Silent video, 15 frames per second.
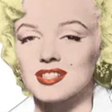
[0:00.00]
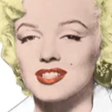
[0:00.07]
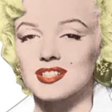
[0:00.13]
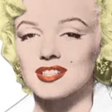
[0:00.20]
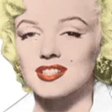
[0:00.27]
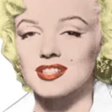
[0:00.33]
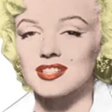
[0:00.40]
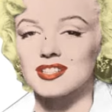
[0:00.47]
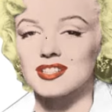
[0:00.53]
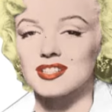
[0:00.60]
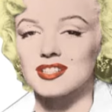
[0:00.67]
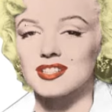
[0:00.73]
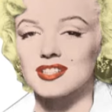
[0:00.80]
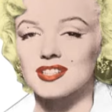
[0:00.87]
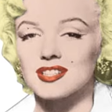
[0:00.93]
my
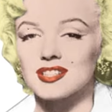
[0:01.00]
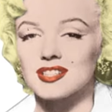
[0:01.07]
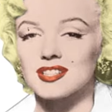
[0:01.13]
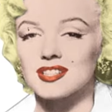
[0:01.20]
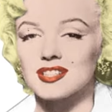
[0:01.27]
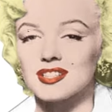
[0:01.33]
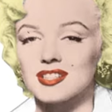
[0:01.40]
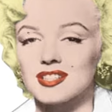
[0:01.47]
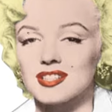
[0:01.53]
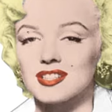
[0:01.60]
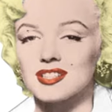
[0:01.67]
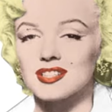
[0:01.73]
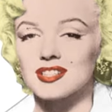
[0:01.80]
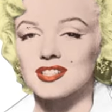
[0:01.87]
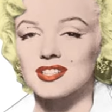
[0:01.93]
direct
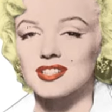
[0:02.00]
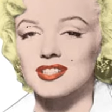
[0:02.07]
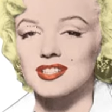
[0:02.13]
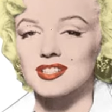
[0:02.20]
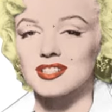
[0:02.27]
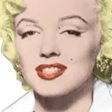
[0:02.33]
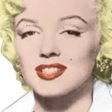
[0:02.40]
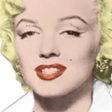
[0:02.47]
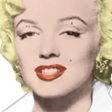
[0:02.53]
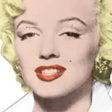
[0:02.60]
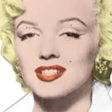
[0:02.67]
selection tool